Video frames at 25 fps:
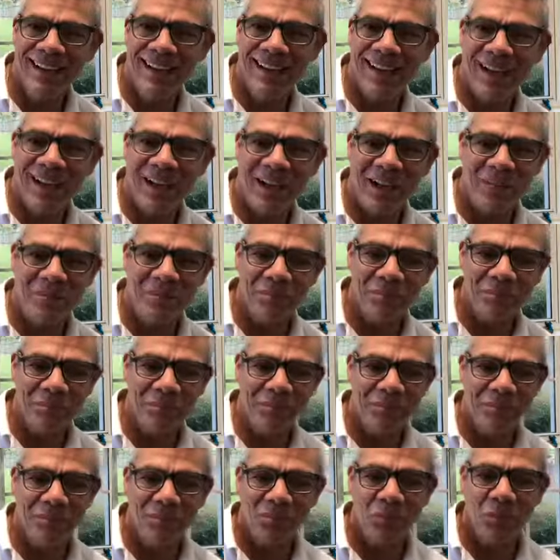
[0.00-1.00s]
Um,
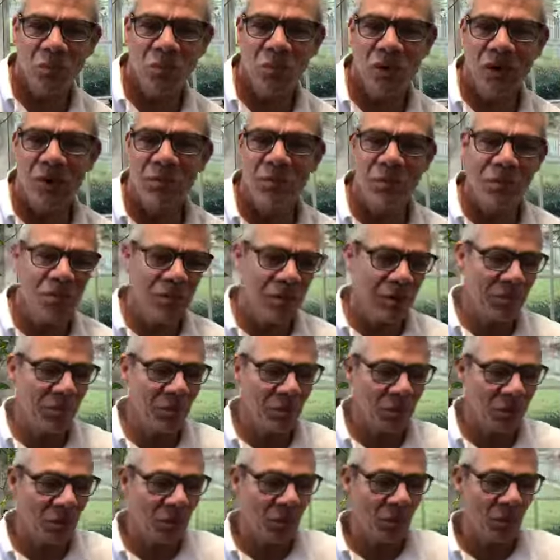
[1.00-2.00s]
I
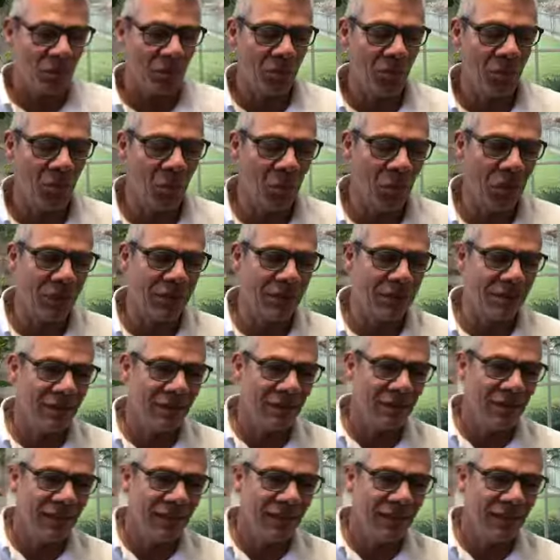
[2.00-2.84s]
remember at one point,